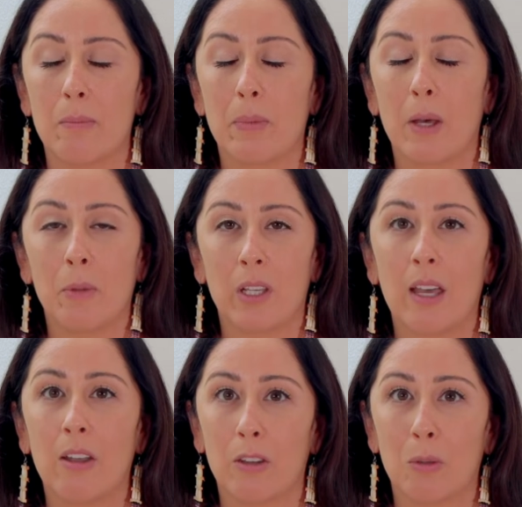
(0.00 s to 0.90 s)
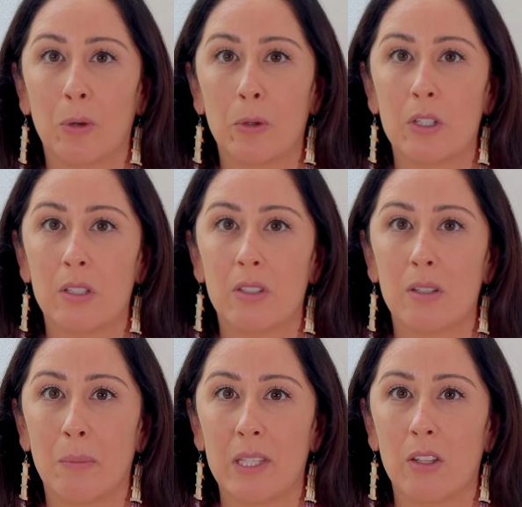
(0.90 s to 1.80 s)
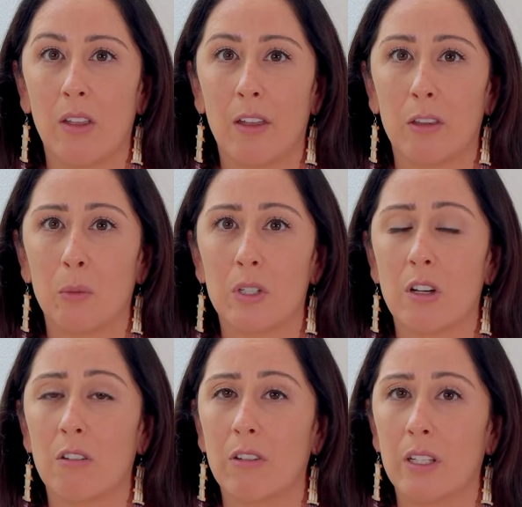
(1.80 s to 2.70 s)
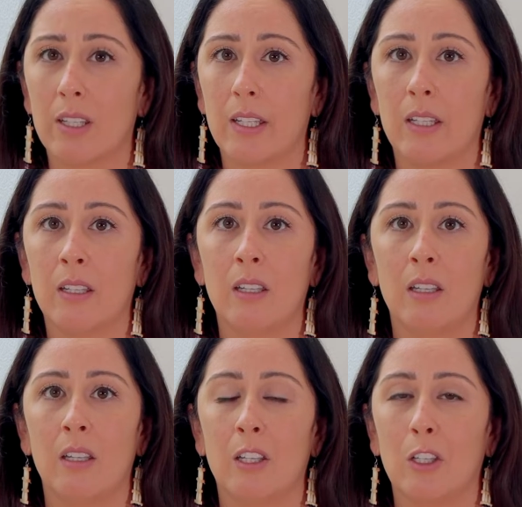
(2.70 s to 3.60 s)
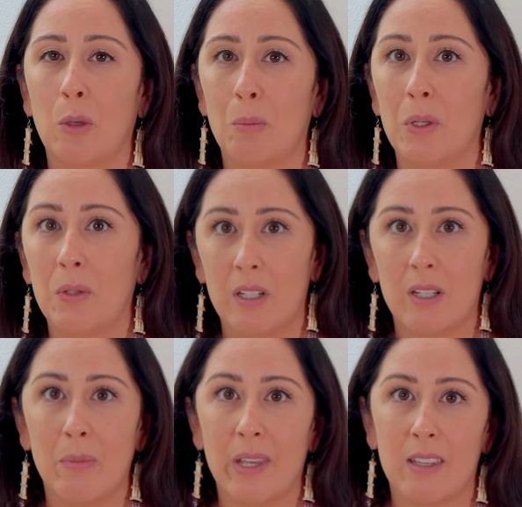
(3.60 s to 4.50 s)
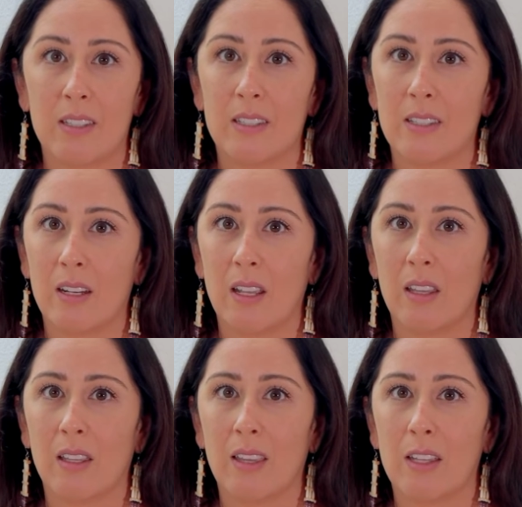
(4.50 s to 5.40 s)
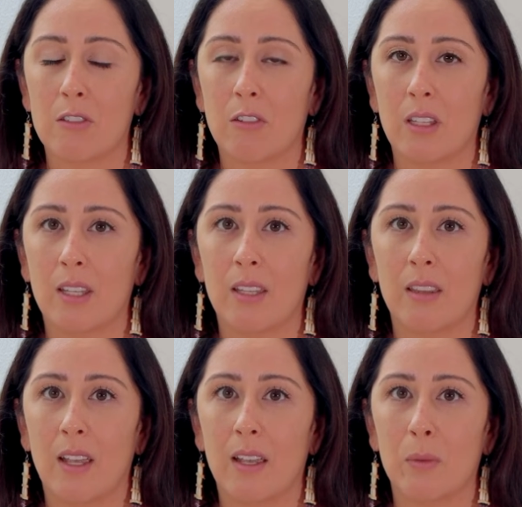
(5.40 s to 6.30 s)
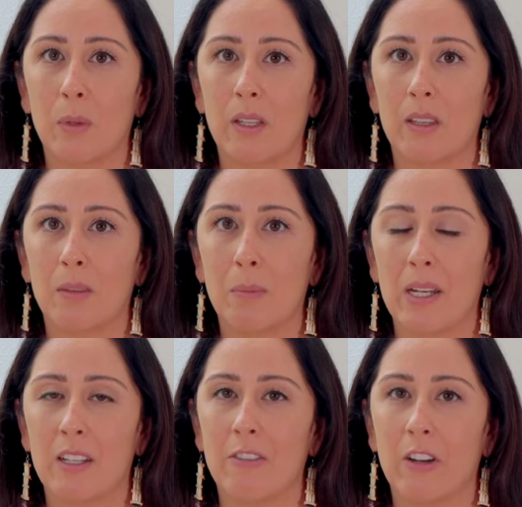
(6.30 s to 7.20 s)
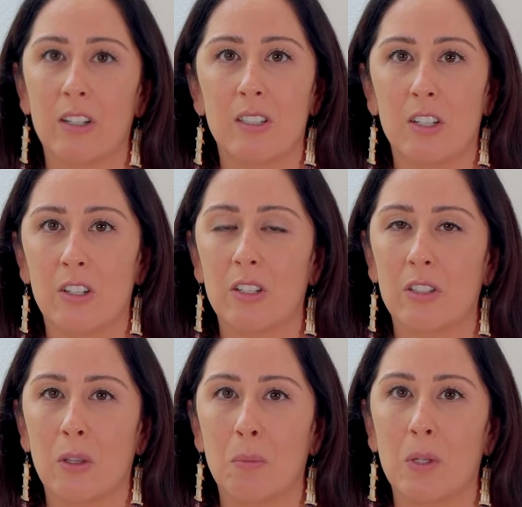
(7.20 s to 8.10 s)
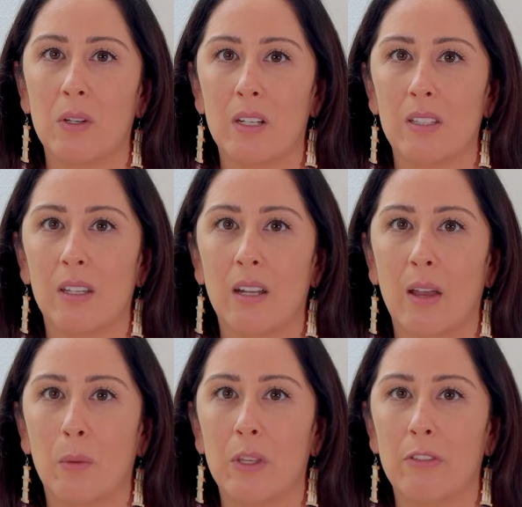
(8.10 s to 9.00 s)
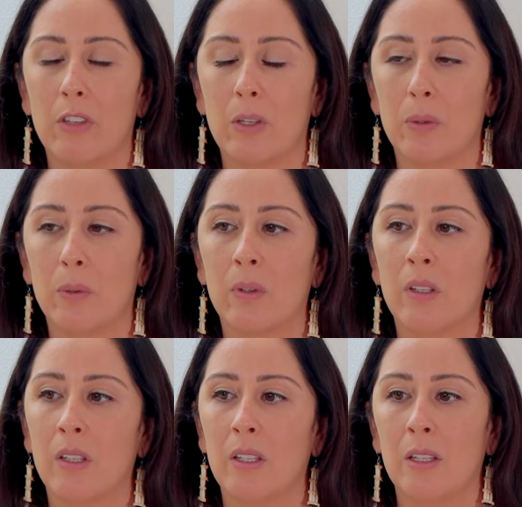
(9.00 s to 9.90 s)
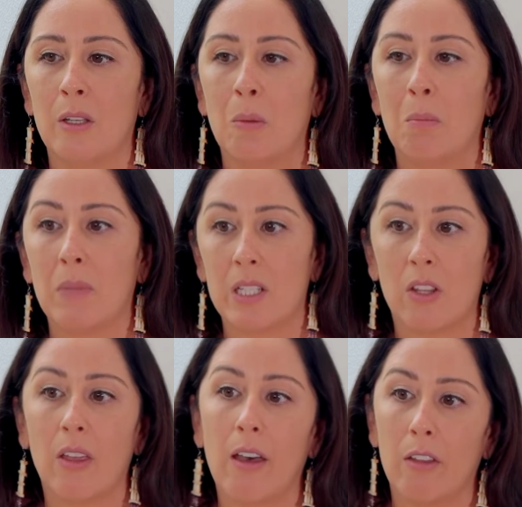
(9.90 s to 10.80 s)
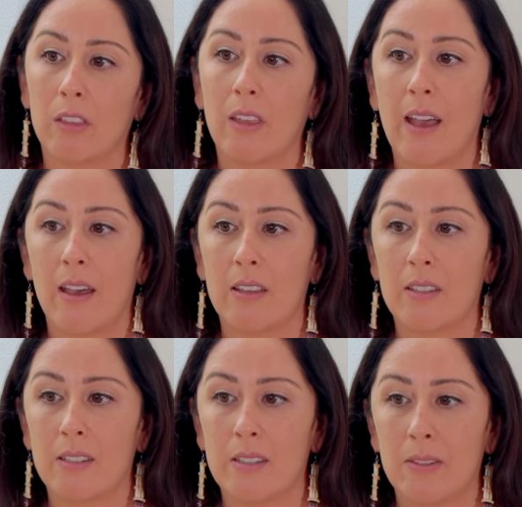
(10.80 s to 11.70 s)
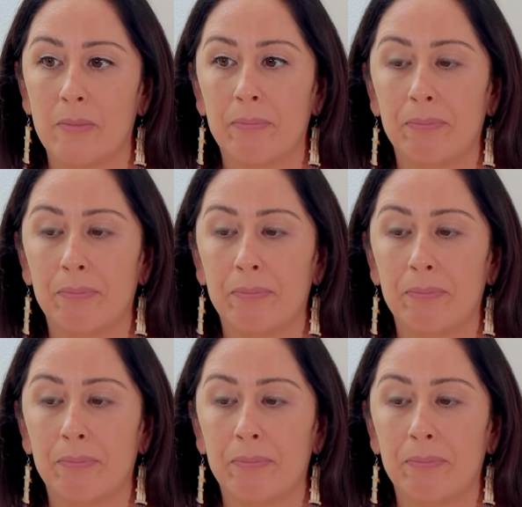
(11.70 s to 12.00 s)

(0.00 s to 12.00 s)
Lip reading: public health approaches to mental health, which are really community-based, and I think that's really in line with many of our Indigenous communities and how we view mental health as